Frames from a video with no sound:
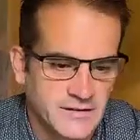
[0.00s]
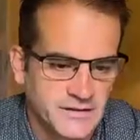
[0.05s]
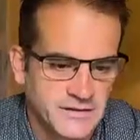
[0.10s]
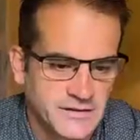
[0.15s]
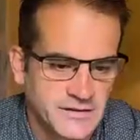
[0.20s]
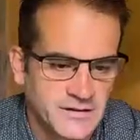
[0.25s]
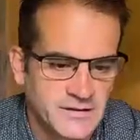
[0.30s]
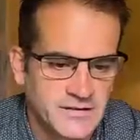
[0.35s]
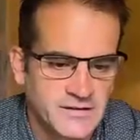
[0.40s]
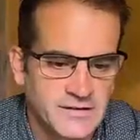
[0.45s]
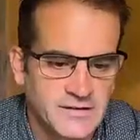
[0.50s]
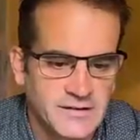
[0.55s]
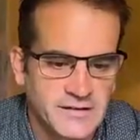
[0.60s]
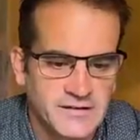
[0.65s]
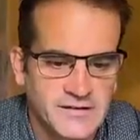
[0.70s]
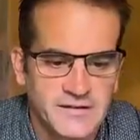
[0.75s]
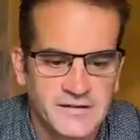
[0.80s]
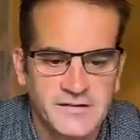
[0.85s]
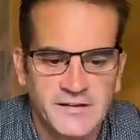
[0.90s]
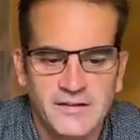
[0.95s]
Does he
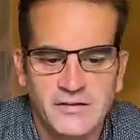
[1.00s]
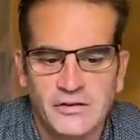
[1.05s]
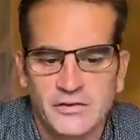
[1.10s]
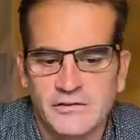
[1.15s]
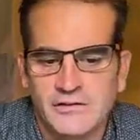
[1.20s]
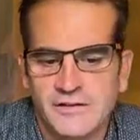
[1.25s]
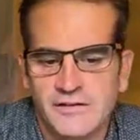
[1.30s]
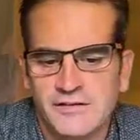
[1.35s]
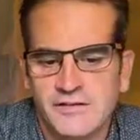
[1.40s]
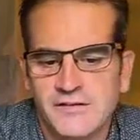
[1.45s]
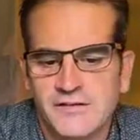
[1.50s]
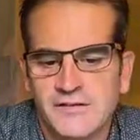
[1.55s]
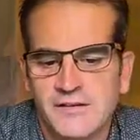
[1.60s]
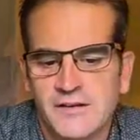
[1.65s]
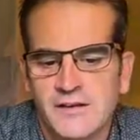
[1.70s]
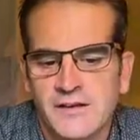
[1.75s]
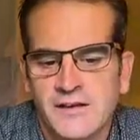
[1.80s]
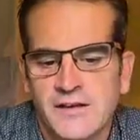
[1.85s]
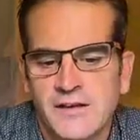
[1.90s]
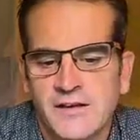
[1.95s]
does he see tourists
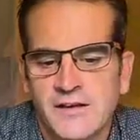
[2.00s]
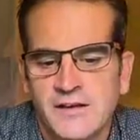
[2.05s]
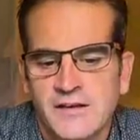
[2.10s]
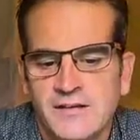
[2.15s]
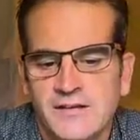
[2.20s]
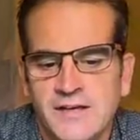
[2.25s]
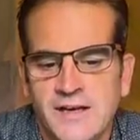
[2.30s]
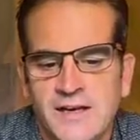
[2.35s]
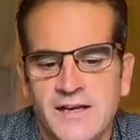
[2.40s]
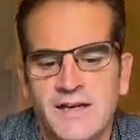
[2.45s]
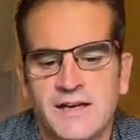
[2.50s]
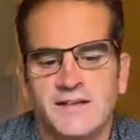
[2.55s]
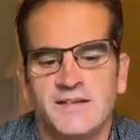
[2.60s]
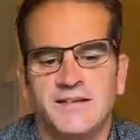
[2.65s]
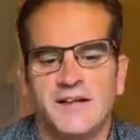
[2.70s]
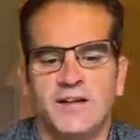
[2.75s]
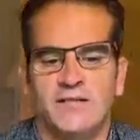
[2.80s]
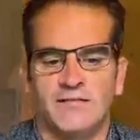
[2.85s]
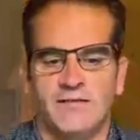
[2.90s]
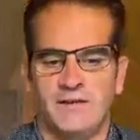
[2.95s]
taking
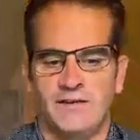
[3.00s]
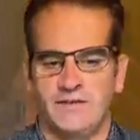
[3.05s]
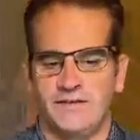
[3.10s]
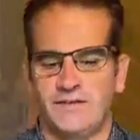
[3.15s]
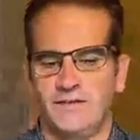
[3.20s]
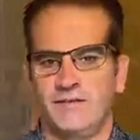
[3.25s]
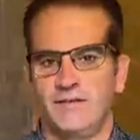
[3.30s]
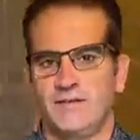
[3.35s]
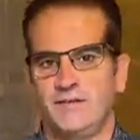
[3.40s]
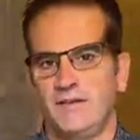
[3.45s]
selfies?